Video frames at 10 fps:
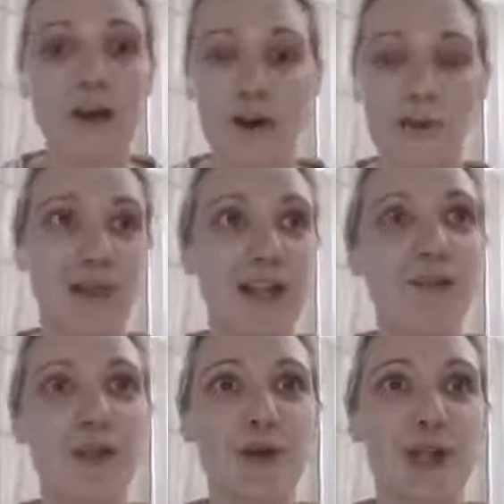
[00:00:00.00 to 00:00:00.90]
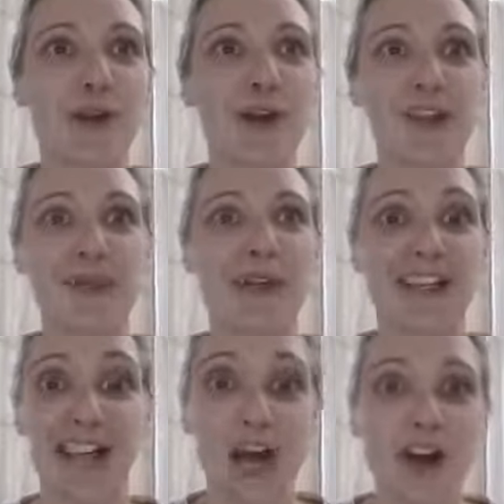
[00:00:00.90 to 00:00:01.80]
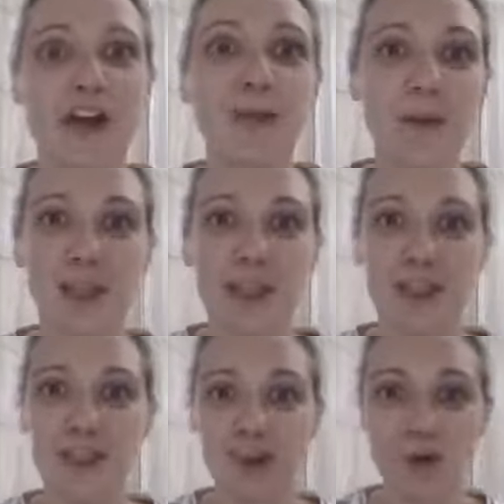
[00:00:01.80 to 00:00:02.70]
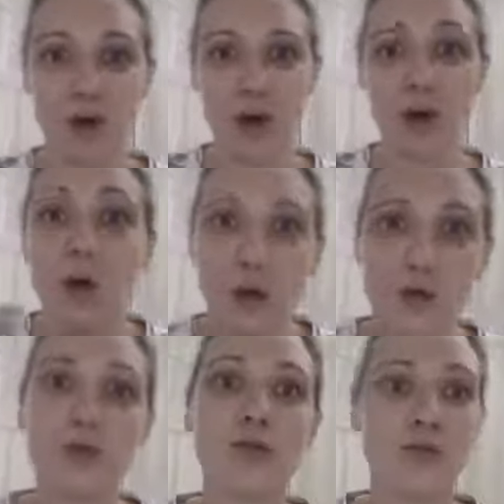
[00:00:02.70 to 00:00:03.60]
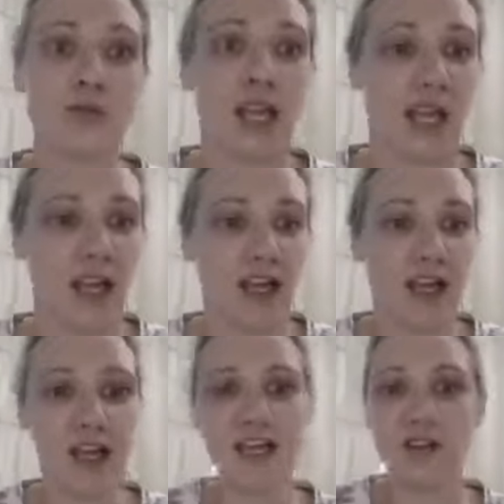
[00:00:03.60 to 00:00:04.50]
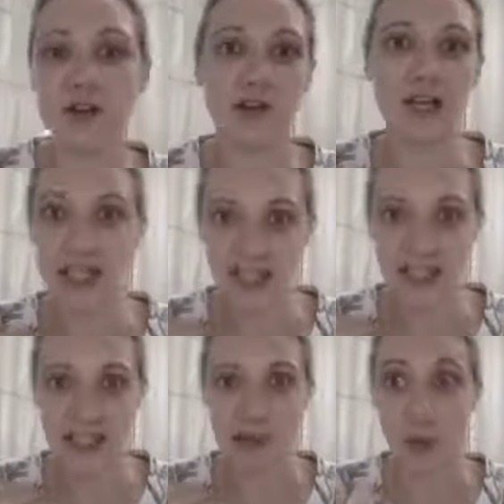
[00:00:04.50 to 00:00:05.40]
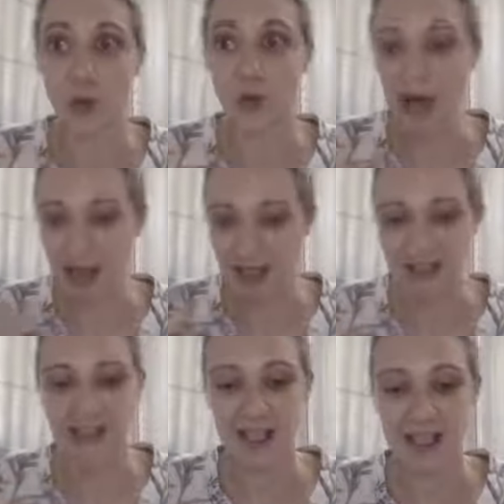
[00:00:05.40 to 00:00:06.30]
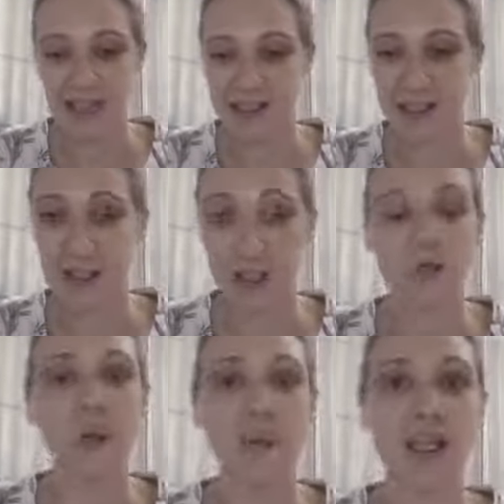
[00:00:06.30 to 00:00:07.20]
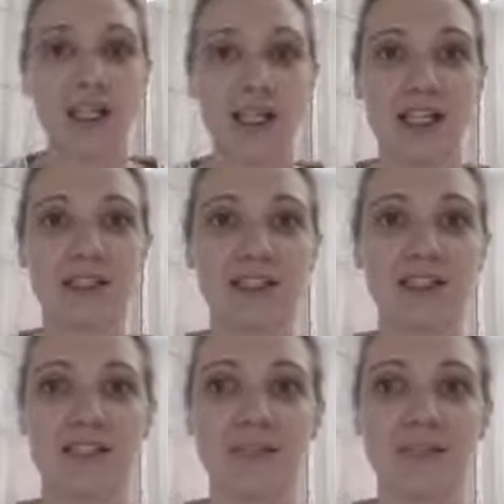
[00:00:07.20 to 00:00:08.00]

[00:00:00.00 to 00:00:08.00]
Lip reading: what they were talking about as being like earth beings. We are all interrelated, and as human beings,